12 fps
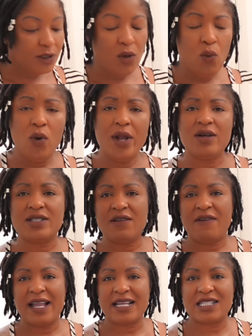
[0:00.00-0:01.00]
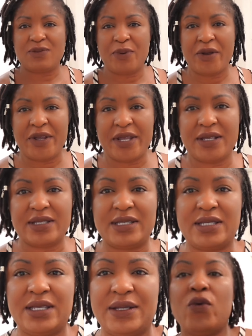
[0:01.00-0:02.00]
What else have I
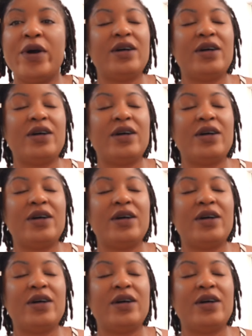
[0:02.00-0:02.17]
experienced?